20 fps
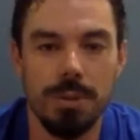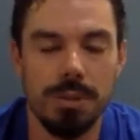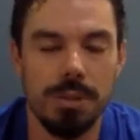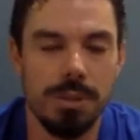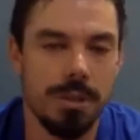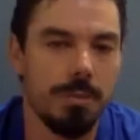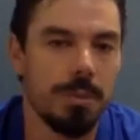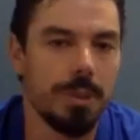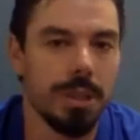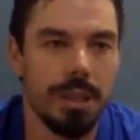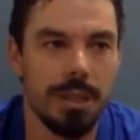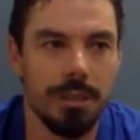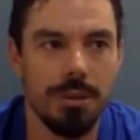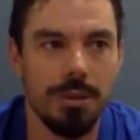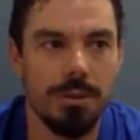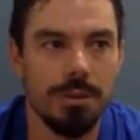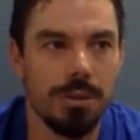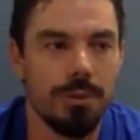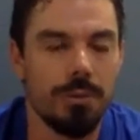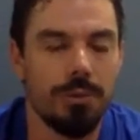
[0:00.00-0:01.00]
assimilate
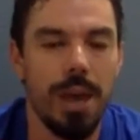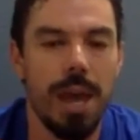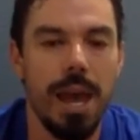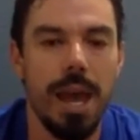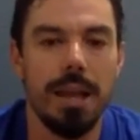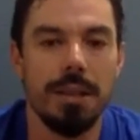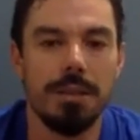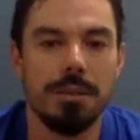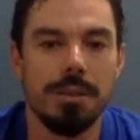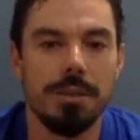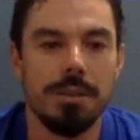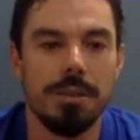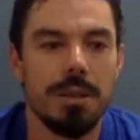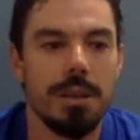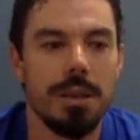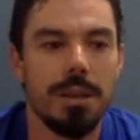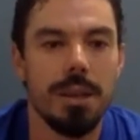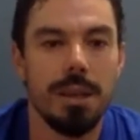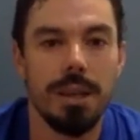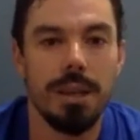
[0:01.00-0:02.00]
those fats
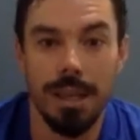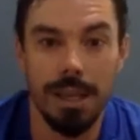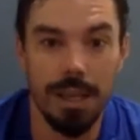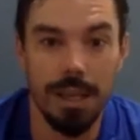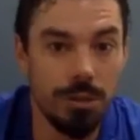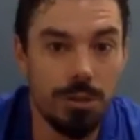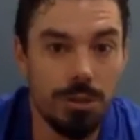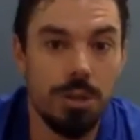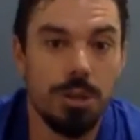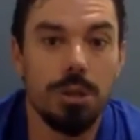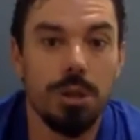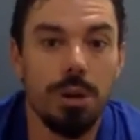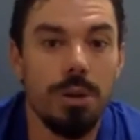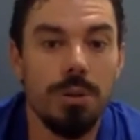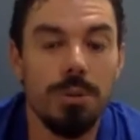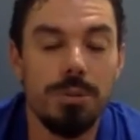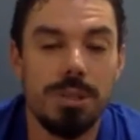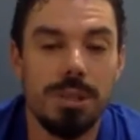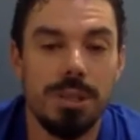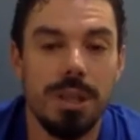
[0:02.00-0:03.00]
into your
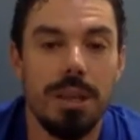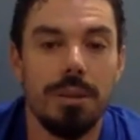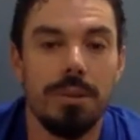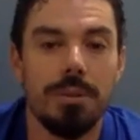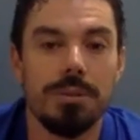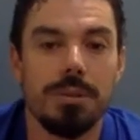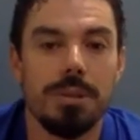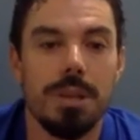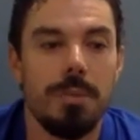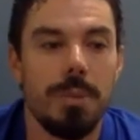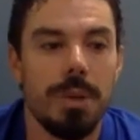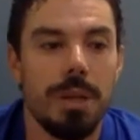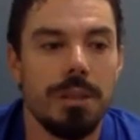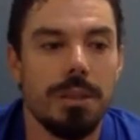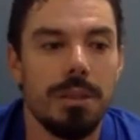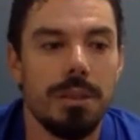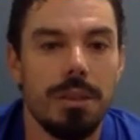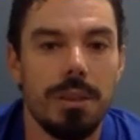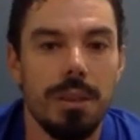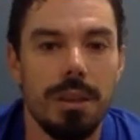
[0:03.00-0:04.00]
own cells. I
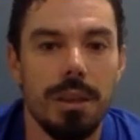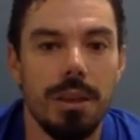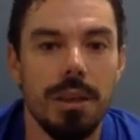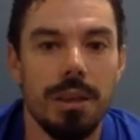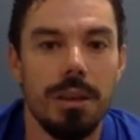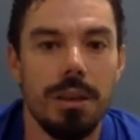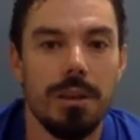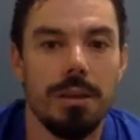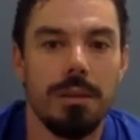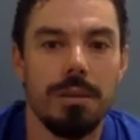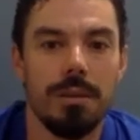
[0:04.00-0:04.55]
mean, the